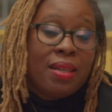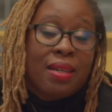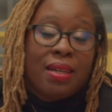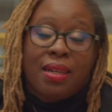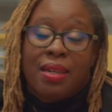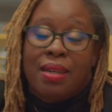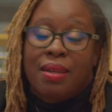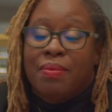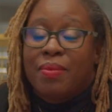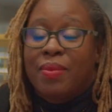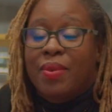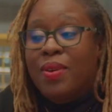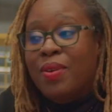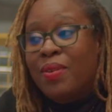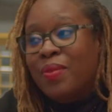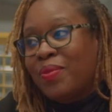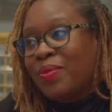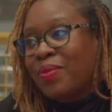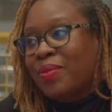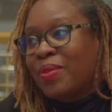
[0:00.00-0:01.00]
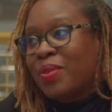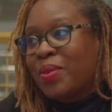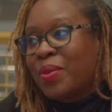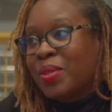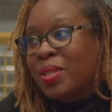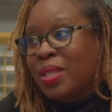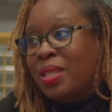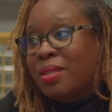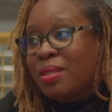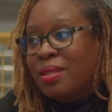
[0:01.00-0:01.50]
of
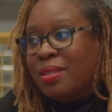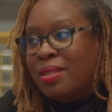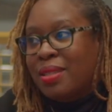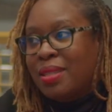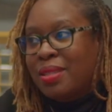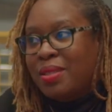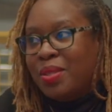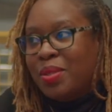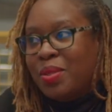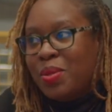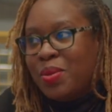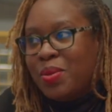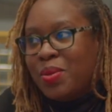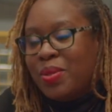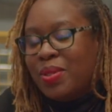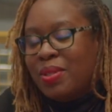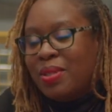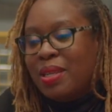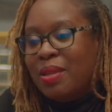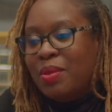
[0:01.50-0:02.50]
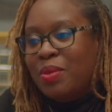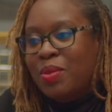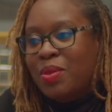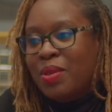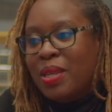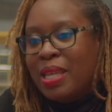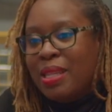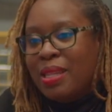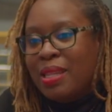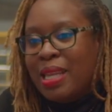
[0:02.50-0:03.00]
organizations such as yours,
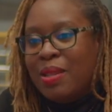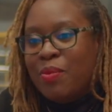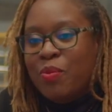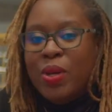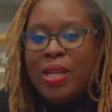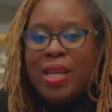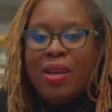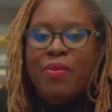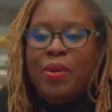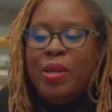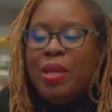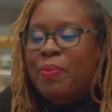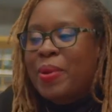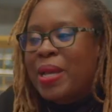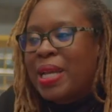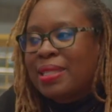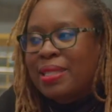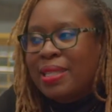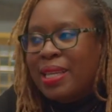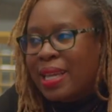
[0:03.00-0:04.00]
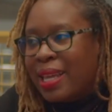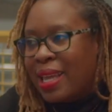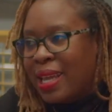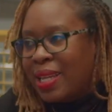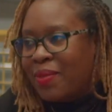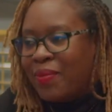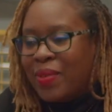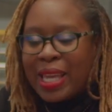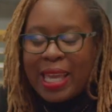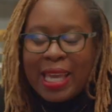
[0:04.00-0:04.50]
and in whatever capacity I can.
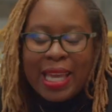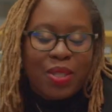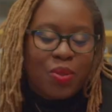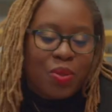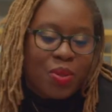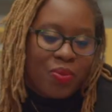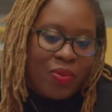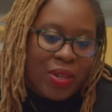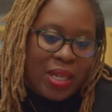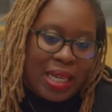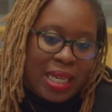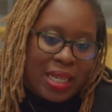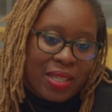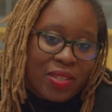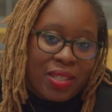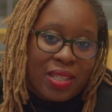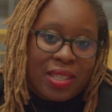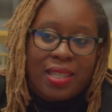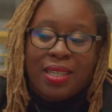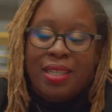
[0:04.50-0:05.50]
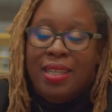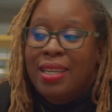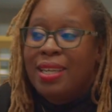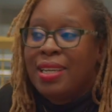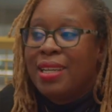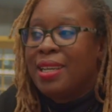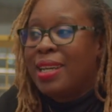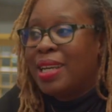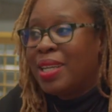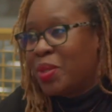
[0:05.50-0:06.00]
If I can't do it financially,
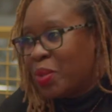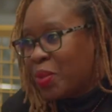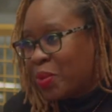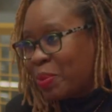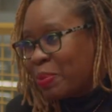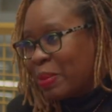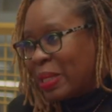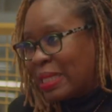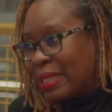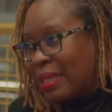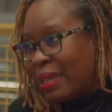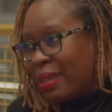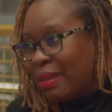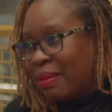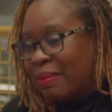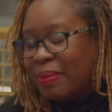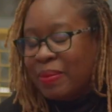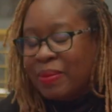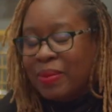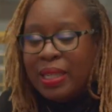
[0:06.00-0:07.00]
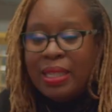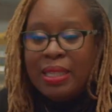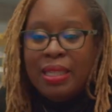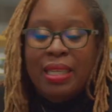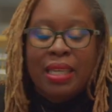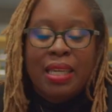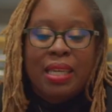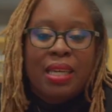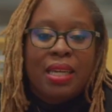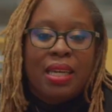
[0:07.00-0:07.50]
I do it with my time, right?
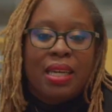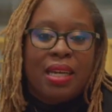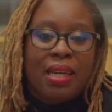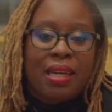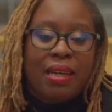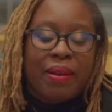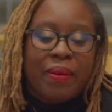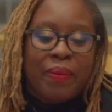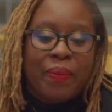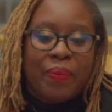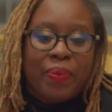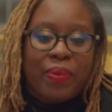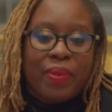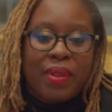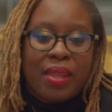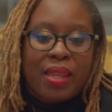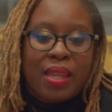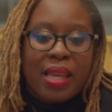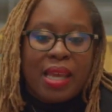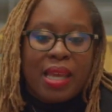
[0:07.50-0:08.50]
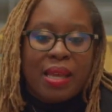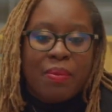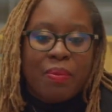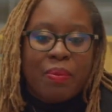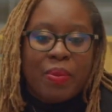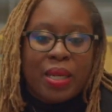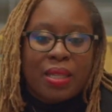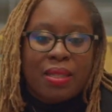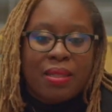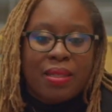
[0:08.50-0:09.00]

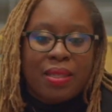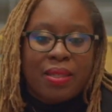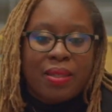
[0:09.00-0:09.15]
But